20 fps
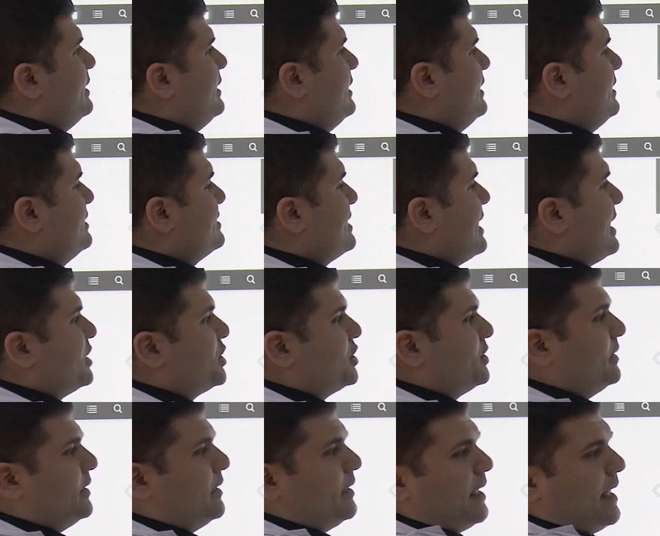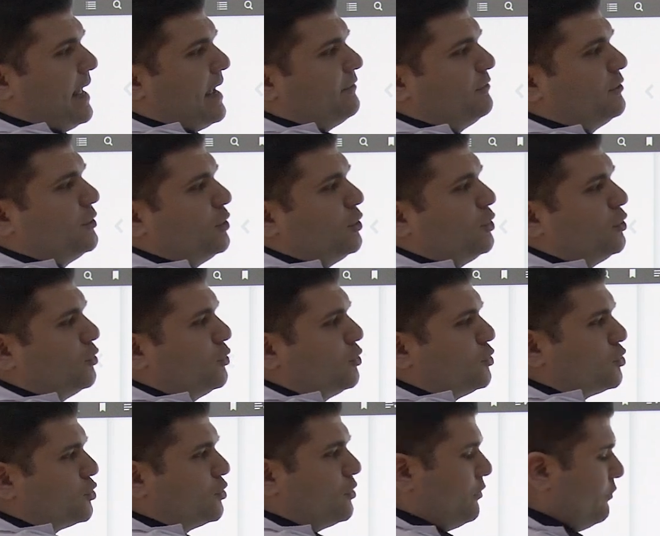it's actually have to
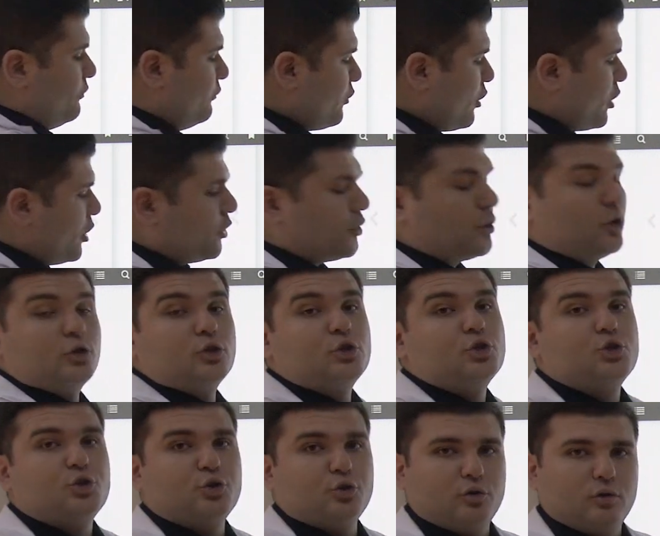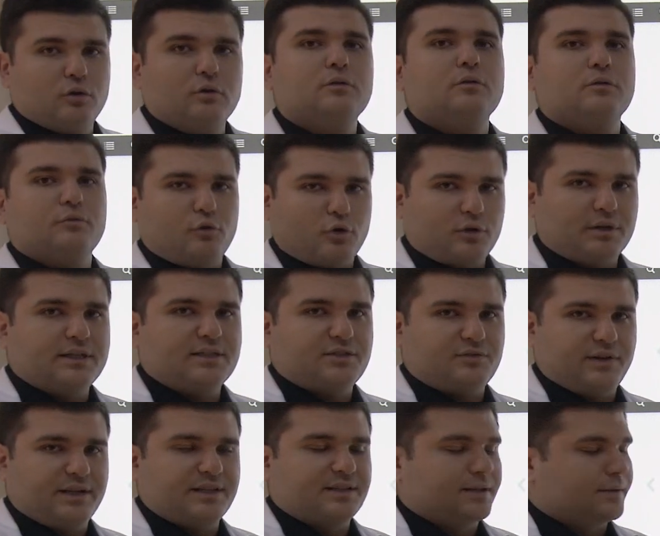use were to for
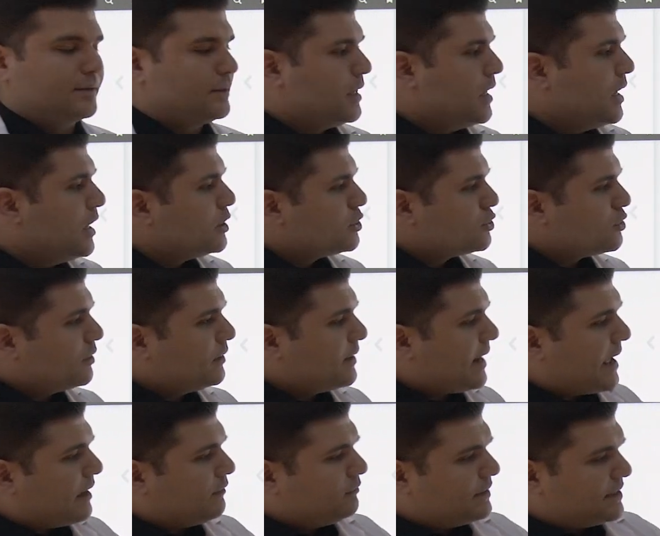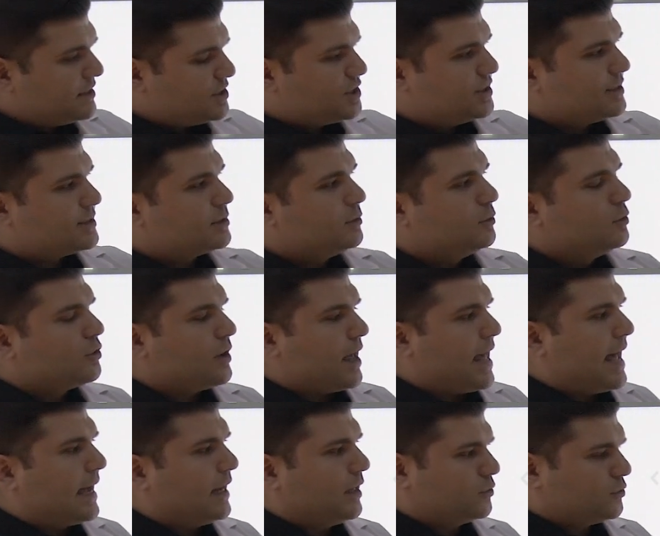this reason. So now let's just look
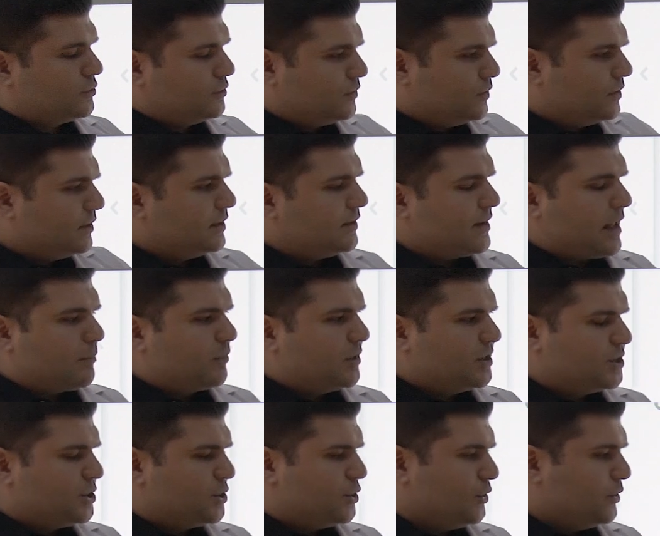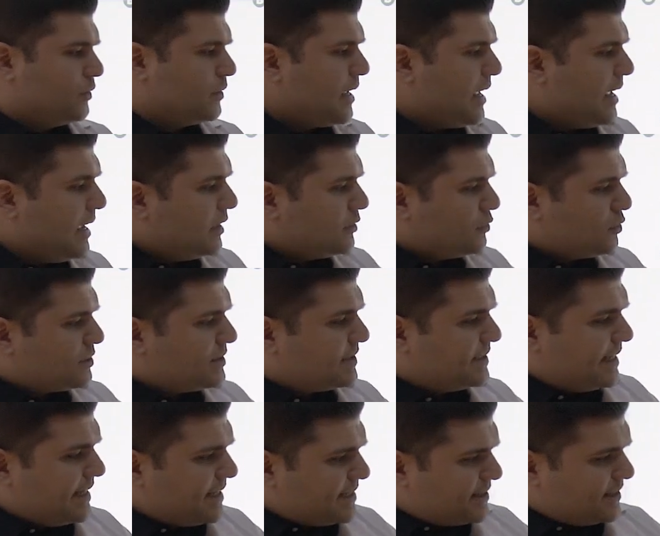out the number 2. The
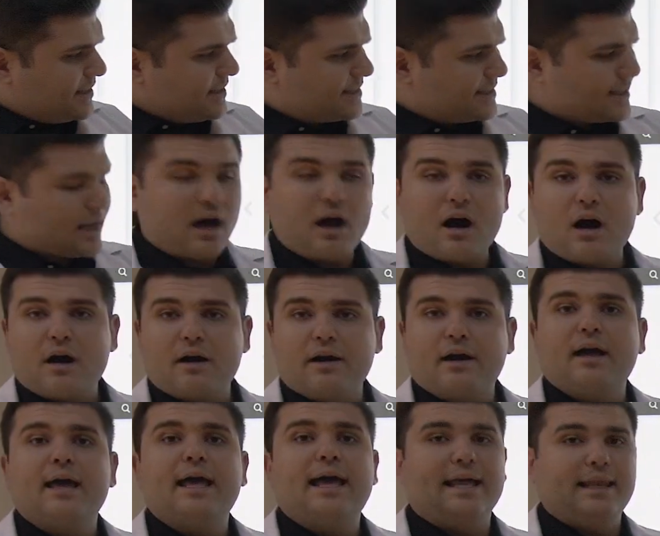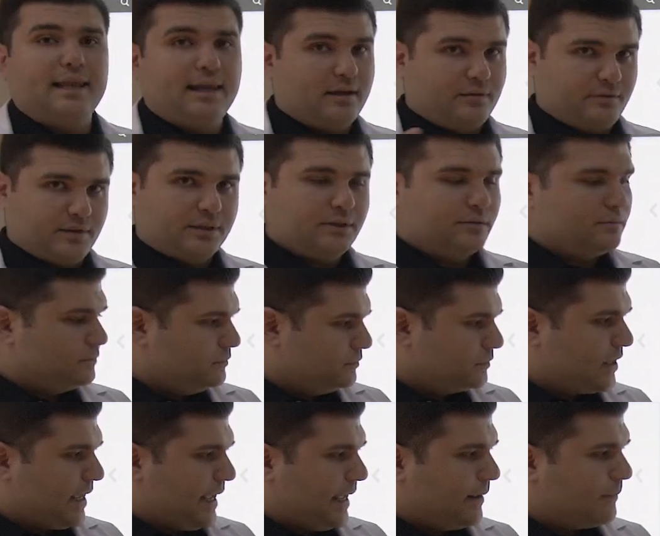scissors are a lever.
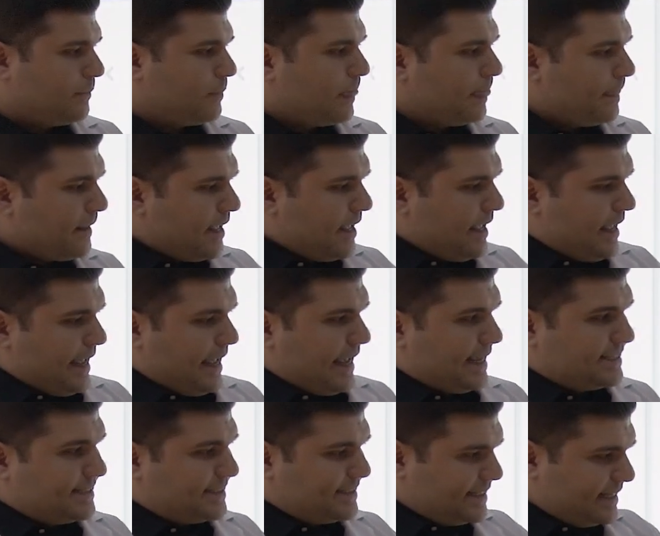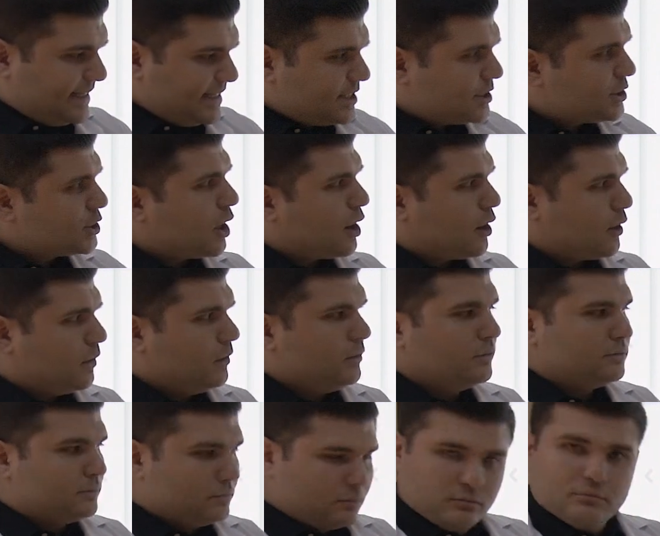Okay. A
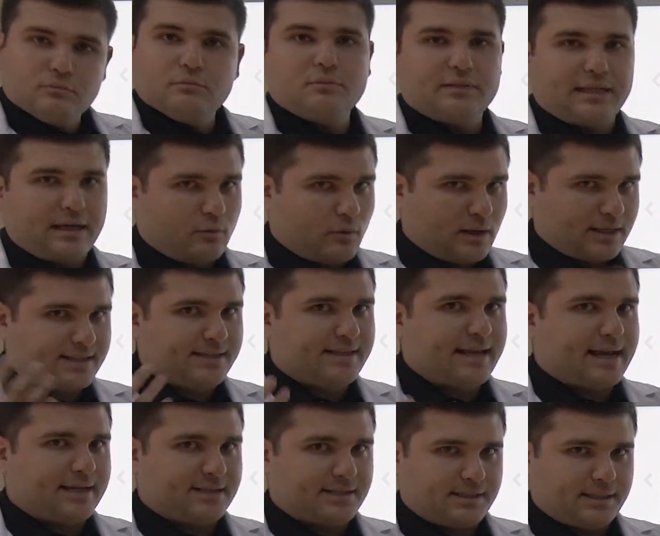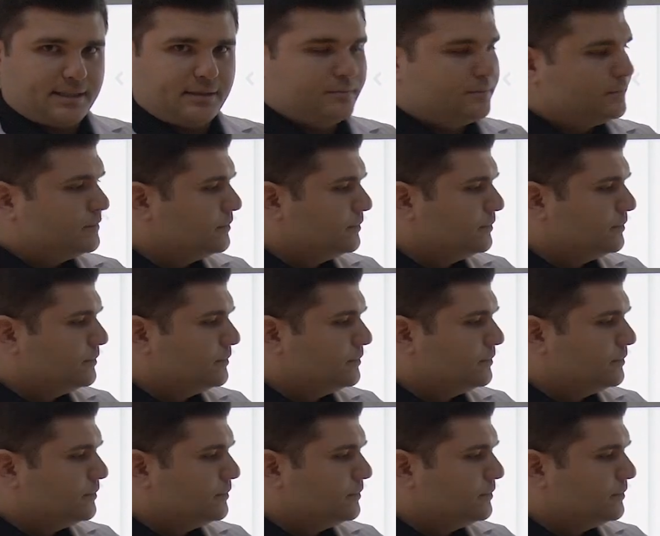seesaw. Yeah, what's the answer?